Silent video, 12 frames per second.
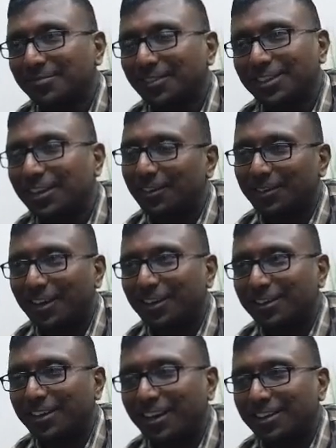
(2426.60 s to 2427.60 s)
He al
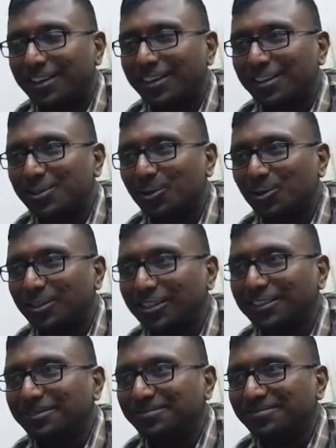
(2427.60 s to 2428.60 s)
already already rich
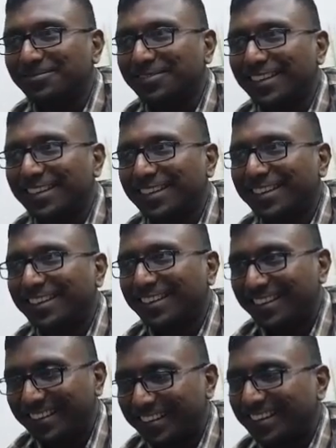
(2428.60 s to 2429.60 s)
only.
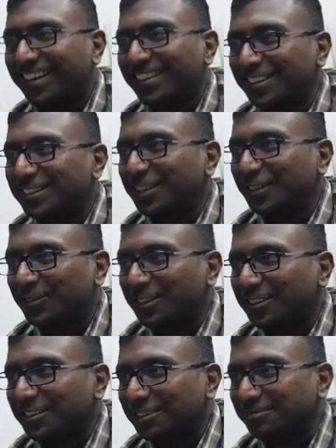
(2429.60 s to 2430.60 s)
Yeah, that's a
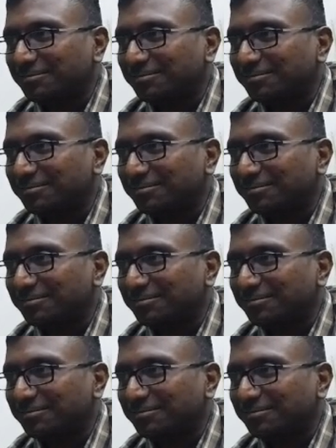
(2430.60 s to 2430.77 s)
different thing.